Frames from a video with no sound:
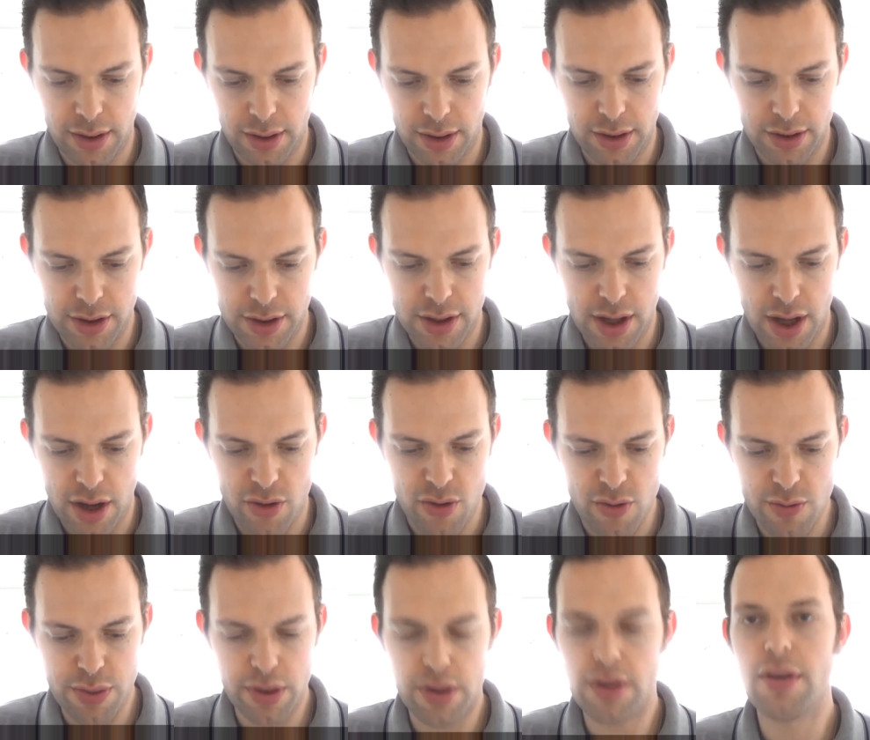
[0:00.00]
just
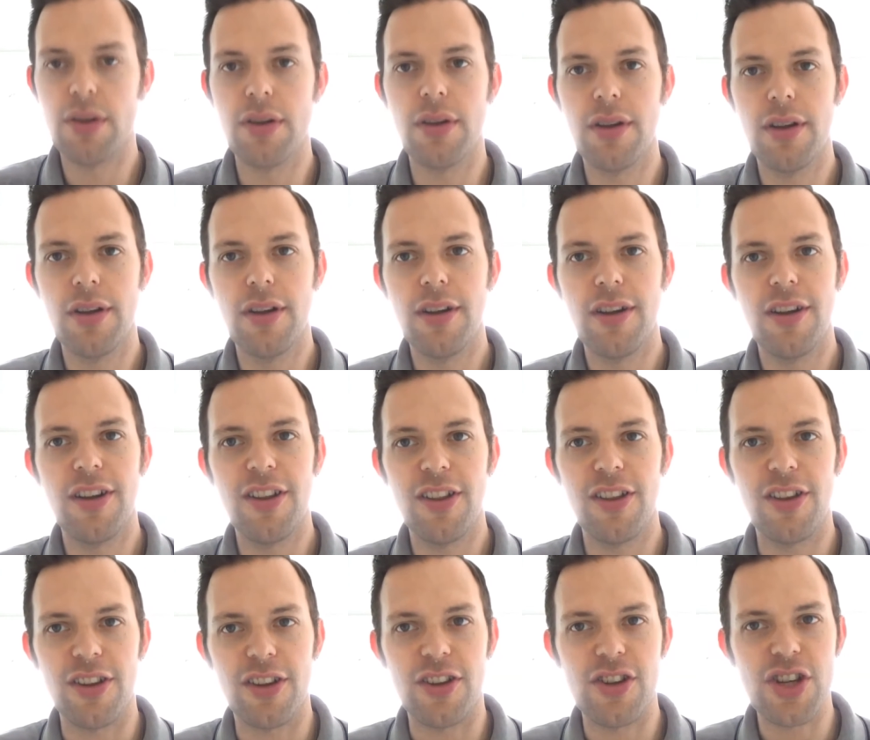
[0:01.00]
hope
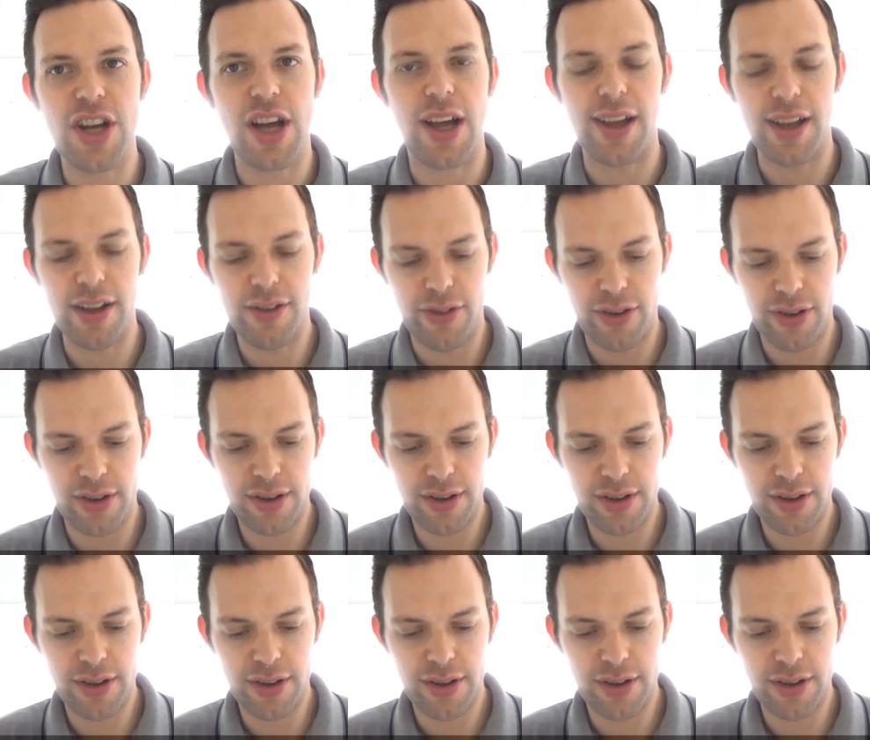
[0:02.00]
that the shave